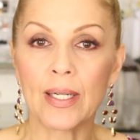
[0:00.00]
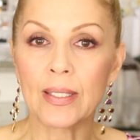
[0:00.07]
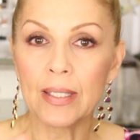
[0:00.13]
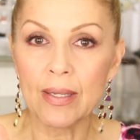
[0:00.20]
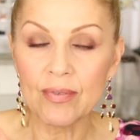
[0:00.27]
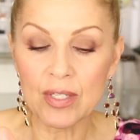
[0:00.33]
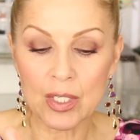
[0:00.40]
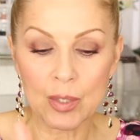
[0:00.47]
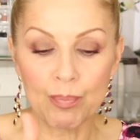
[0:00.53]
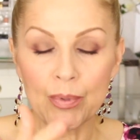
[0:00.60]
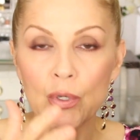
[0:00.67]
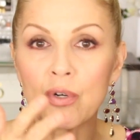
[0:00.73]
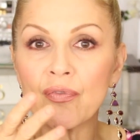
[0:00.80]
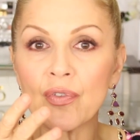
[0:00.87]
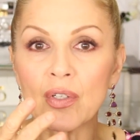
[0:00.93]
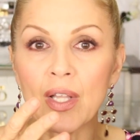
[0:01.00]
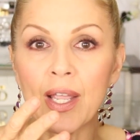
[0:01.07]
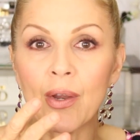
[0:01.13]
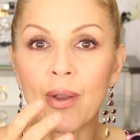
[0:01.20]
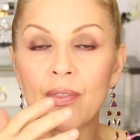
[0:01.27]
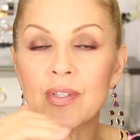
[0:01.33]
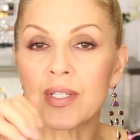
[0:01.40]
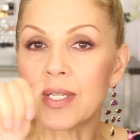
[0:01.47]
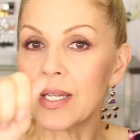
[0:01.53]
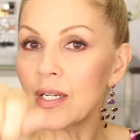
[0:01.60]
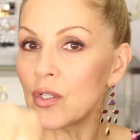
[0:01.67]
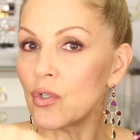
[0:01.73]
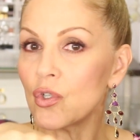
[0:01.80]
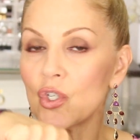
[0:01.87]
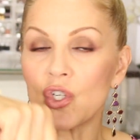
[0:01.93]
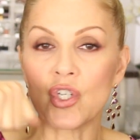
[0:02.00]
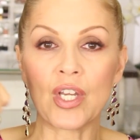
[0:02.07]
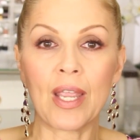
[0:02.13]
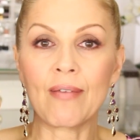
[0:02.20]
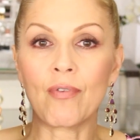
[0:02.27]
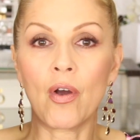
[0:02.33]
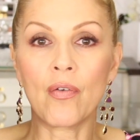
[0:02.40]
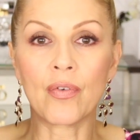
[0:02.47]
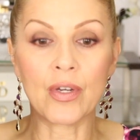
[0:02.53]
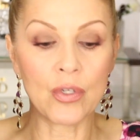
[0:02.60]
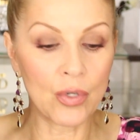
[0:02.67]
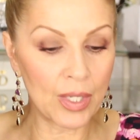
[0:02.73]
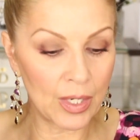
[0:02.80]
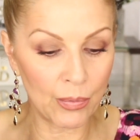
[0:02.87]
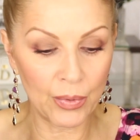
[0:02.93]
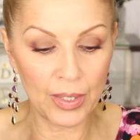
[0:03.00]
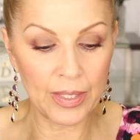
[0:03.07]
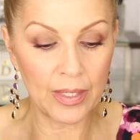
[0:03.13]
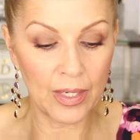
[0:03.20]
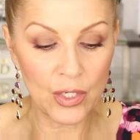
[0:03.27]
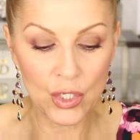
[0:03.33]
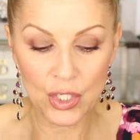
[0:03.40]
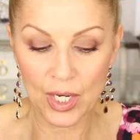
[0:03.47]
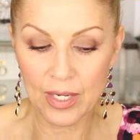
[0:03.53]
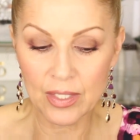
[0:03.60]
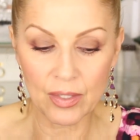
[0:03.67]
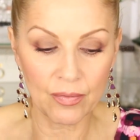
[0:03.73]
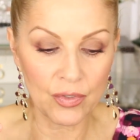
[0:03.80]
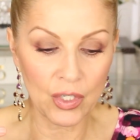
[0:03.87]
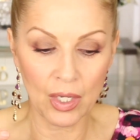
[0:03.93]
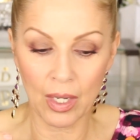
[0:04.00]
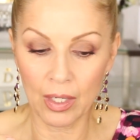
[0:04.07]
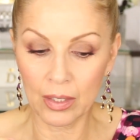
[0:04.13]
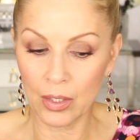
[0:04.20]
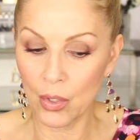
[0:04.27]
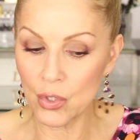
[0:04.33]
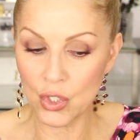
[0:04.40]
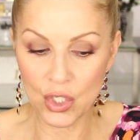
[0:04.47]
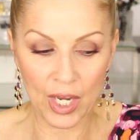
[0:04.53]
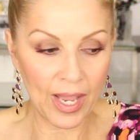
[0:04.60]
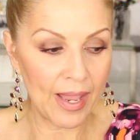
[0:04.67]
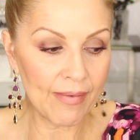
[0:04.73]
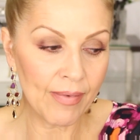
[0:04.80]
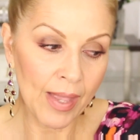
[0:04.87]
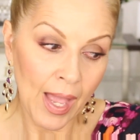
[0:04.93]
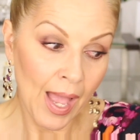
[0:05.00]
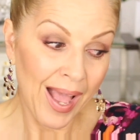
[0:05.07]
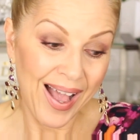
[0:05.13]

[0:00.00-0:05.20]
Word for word: it leaves this beautiful layer on the skin and you just shave over it and you get a really nice shave, uh, close shave.